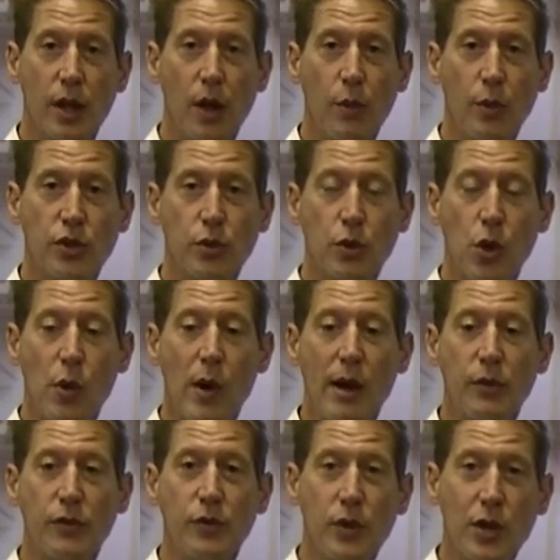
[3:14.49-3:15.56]
which will go
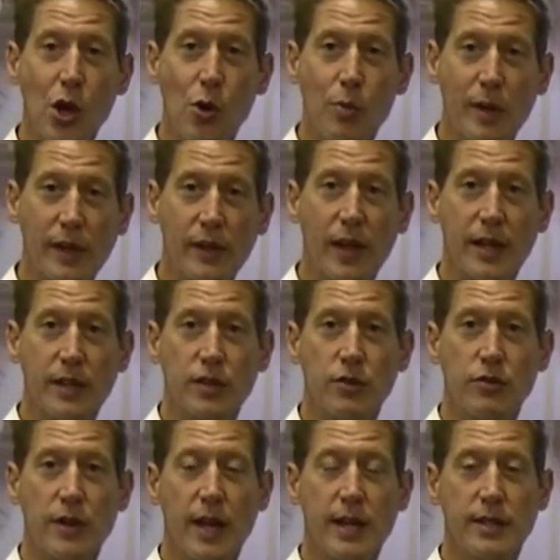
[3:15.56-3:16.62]
out through the opening that is
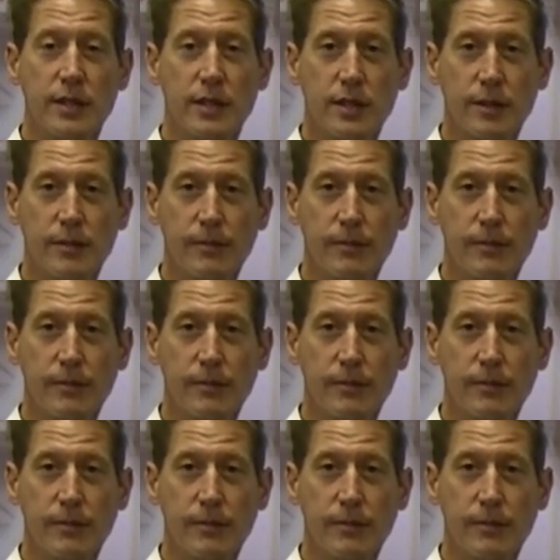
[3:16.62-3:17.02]
created.